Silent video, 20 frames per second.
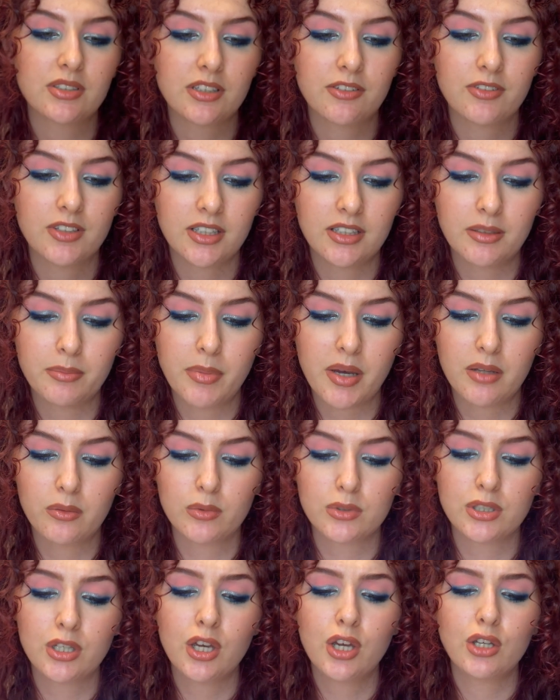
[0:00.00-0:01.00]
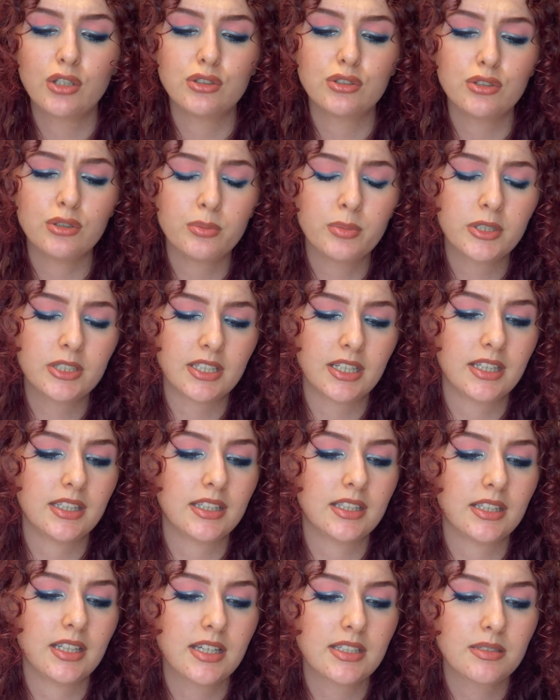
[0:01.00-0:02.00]
I feel like the pan was super
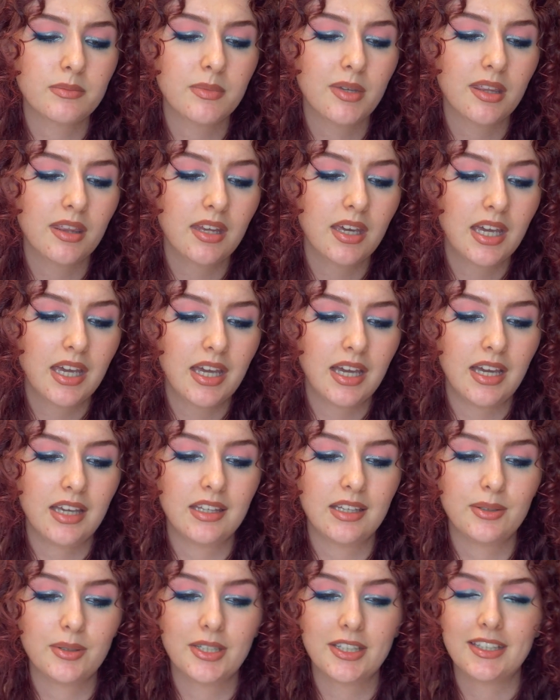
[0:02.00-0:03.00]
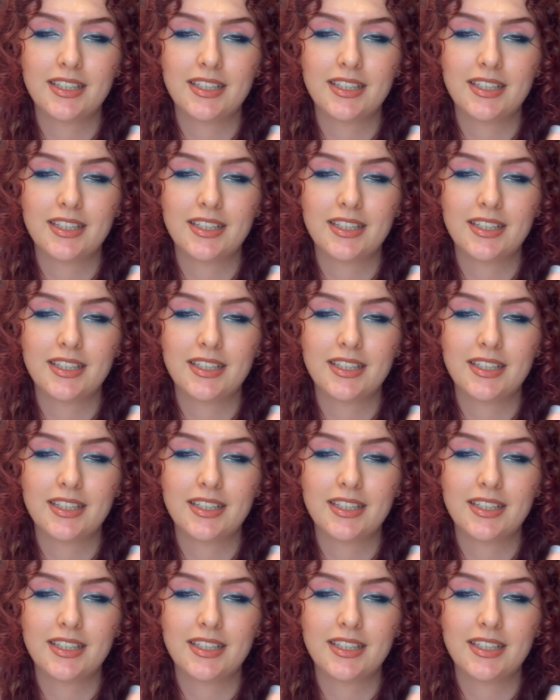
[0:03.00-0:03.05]
tiny last month, and now you can